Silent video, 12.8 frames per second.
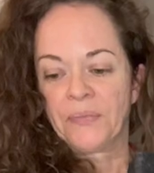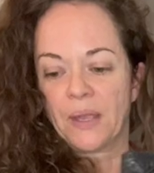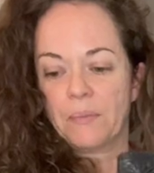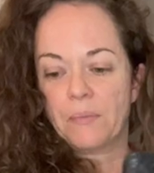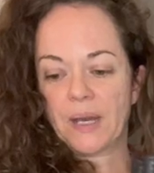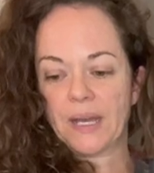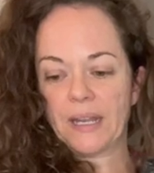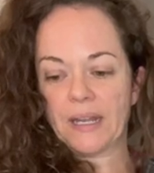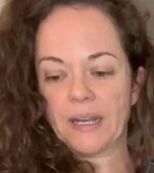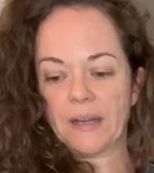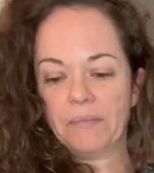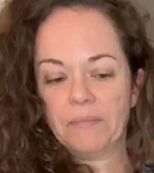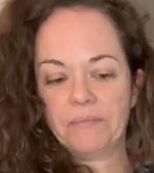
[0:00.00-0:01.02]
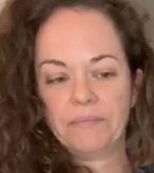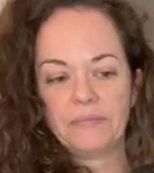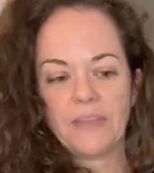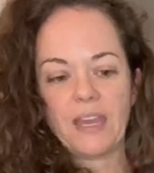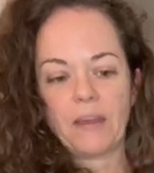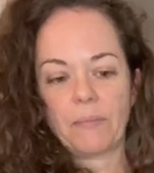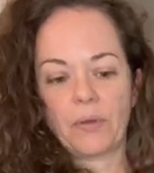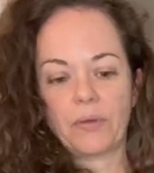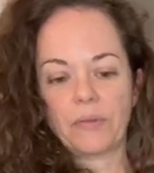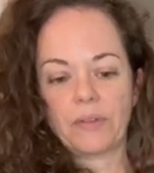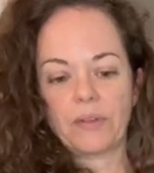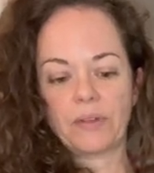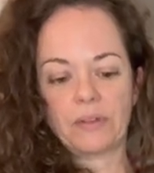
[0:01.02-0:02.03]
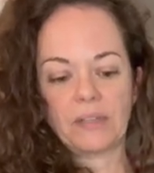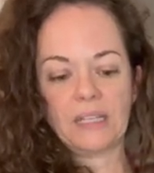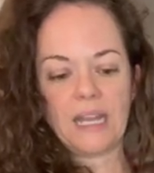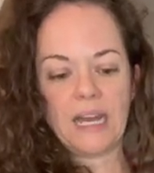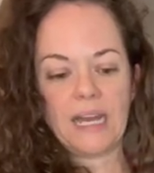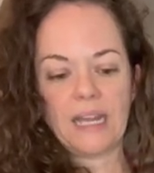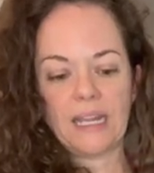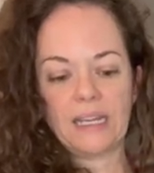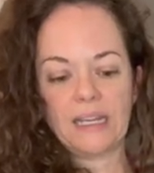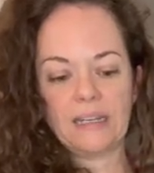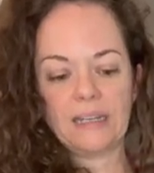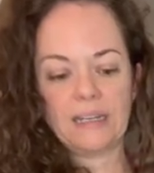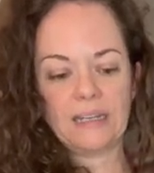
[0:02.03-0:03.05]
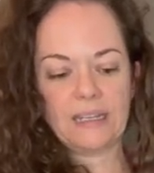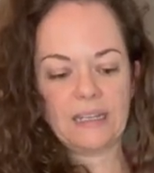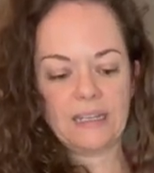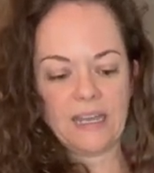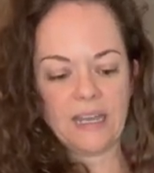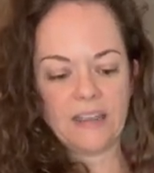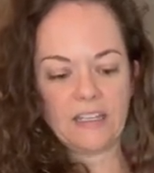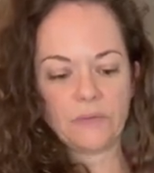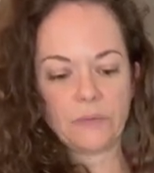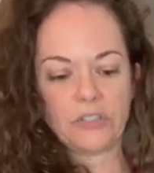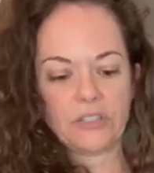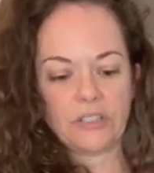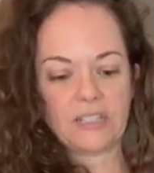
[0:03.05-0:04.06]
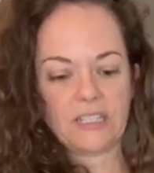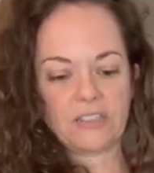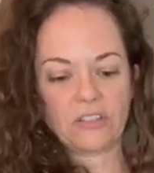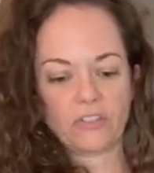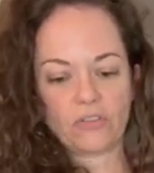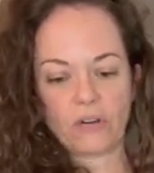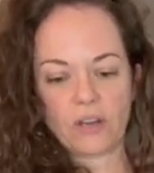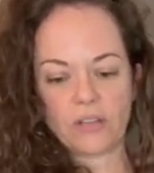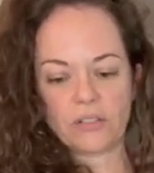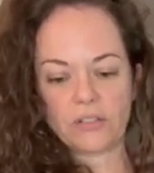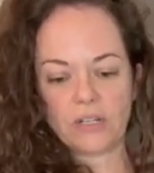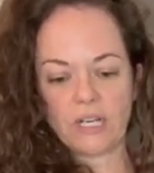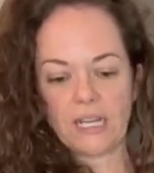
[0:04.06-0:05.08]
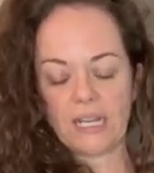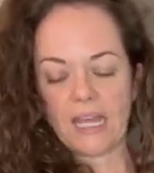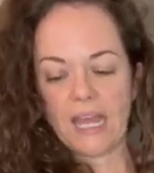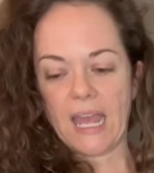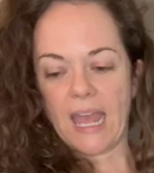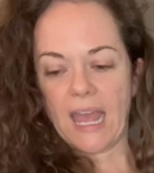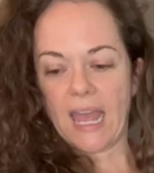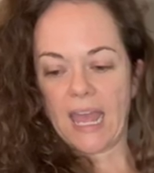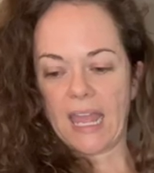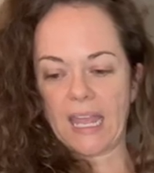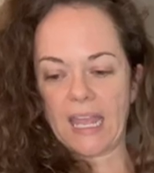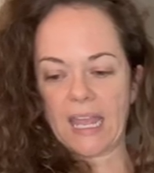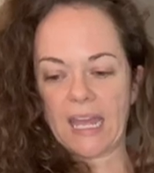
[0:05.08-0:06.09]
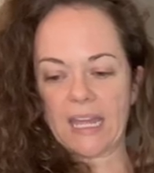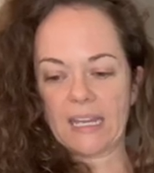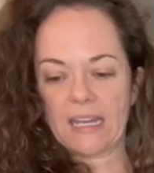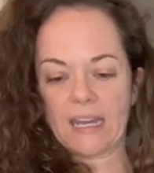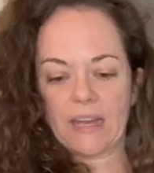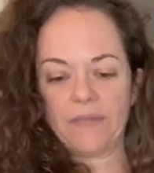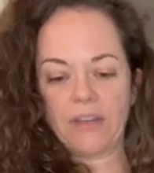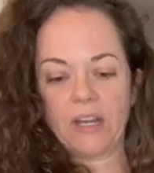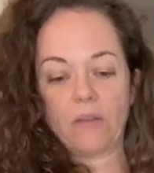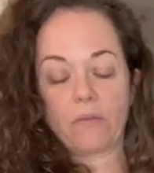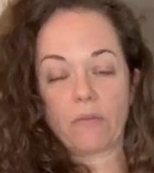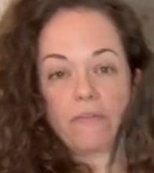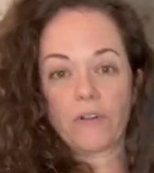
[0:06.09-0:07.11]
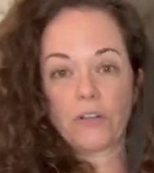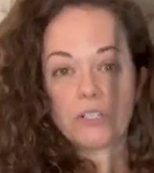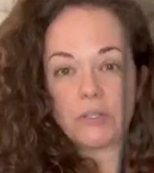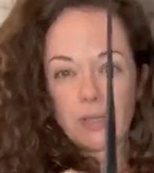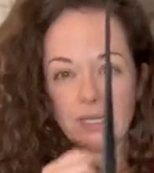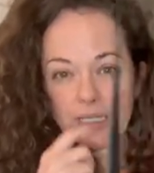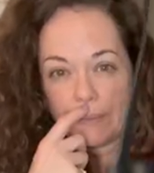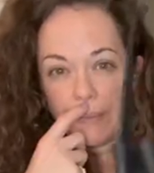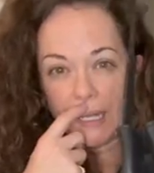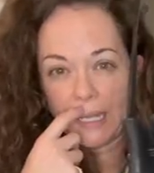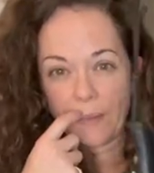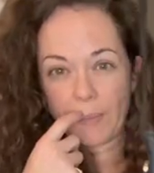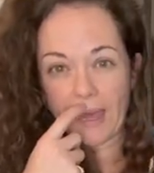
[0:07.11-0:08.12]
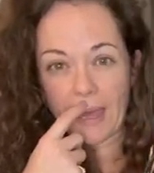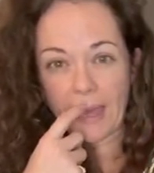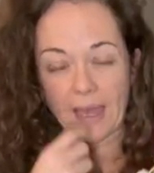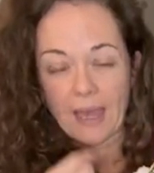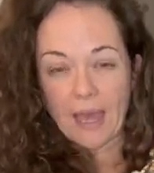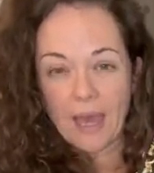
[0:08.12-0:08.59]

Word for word: But um, yeah, both lined. This one's just, it's drawstring, and uh, they don't refer to it as a bucket bag,